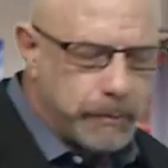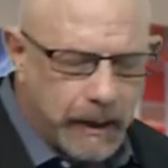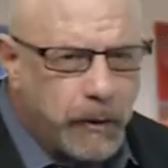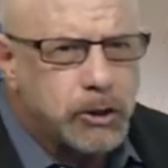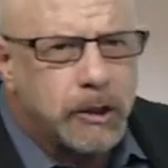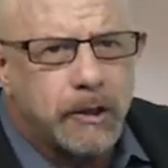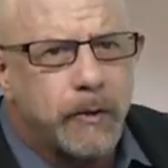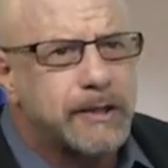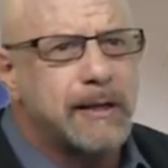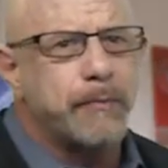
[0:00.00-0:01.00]
But I want you to
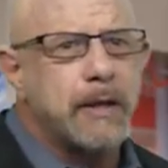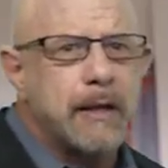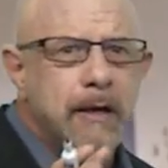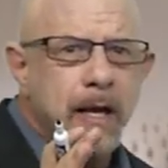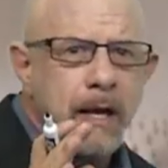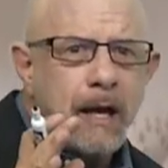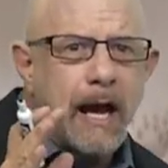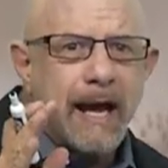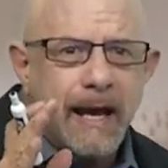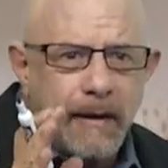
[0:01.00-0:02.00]
notice something that
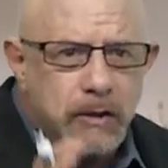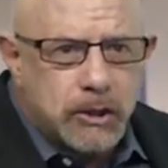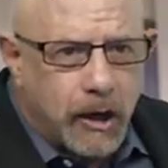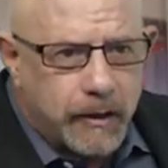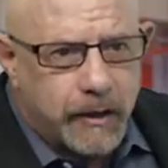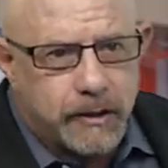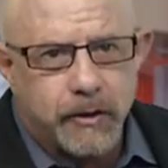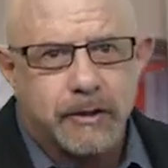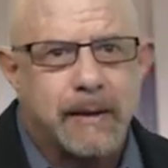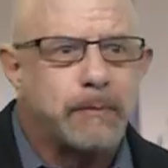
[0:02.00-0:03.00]
I haven't taught on
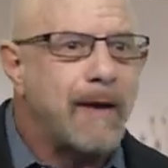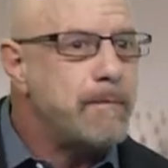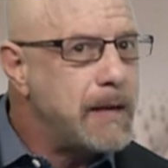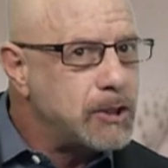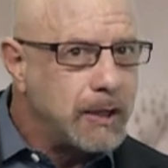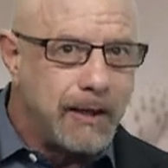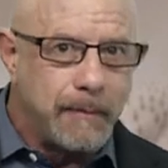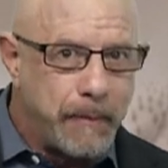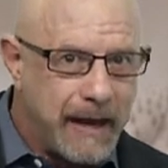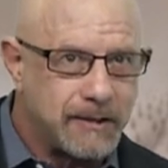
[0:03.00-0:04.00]
here, except I've mentioned
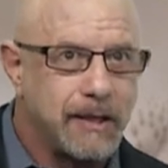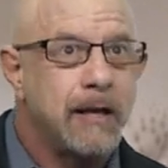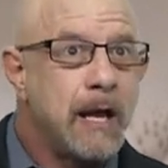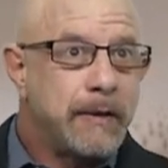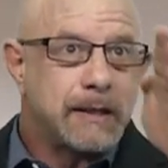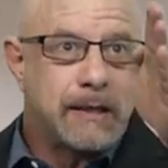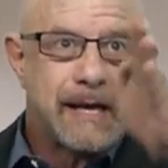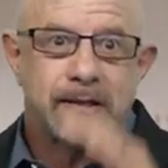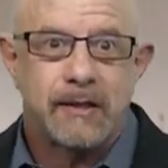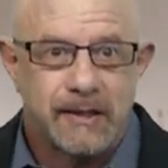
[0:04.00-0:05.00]
it in passing, that
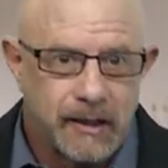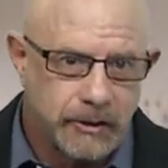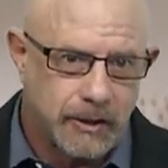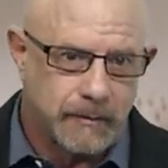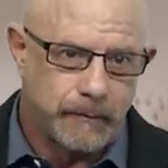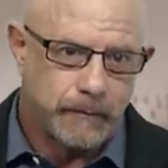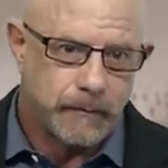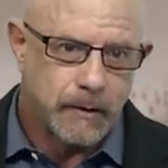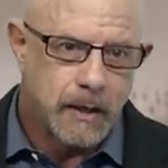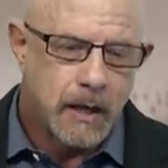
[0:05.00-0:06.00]
connects to the syllogism.
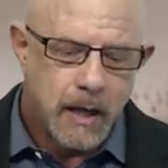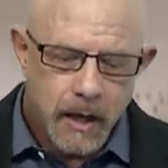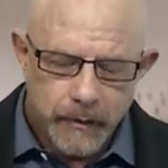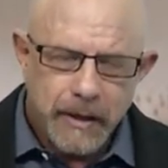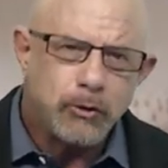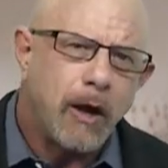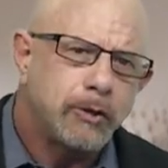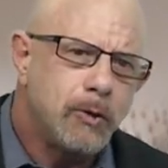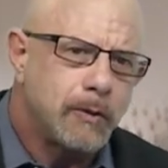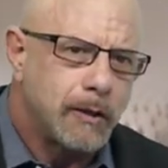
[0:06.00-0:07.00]
They
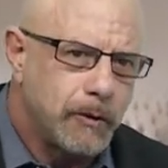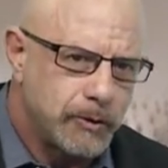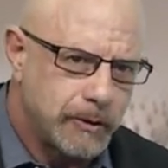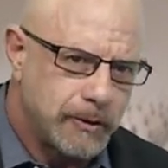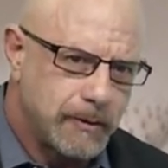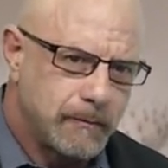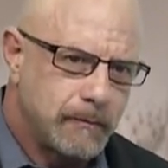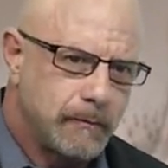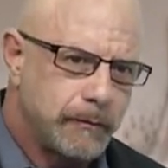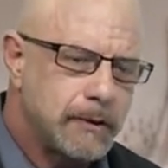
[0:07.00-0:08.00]
draw 2 conclusions,
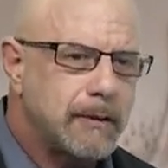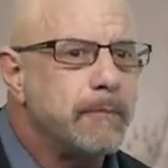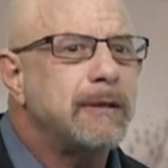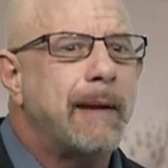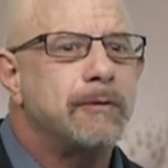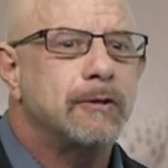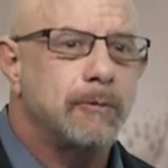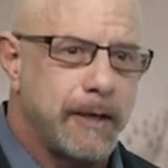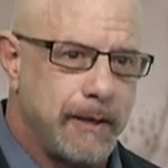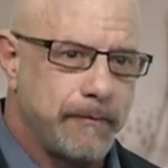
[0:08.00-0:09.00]
sometimes
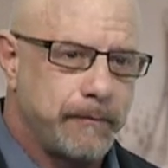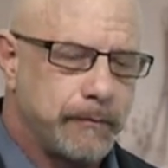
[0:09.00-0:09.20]
3.